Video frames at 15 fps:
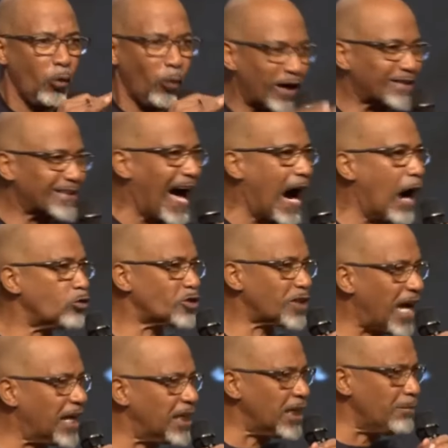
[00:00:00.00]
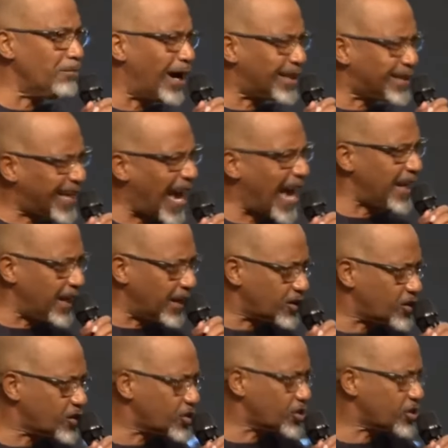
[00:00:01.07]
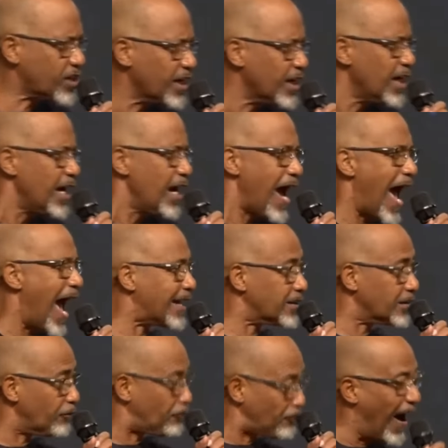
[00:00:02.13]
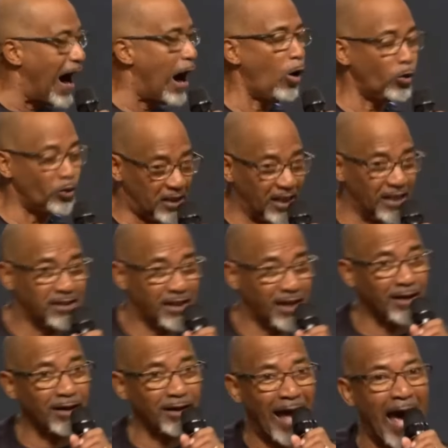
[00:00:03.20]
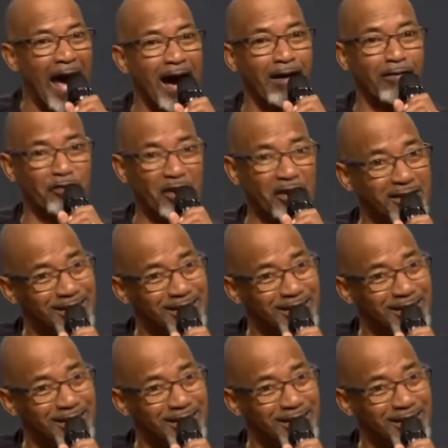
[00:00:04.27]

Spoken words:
without any mechanics, and found he didn't have the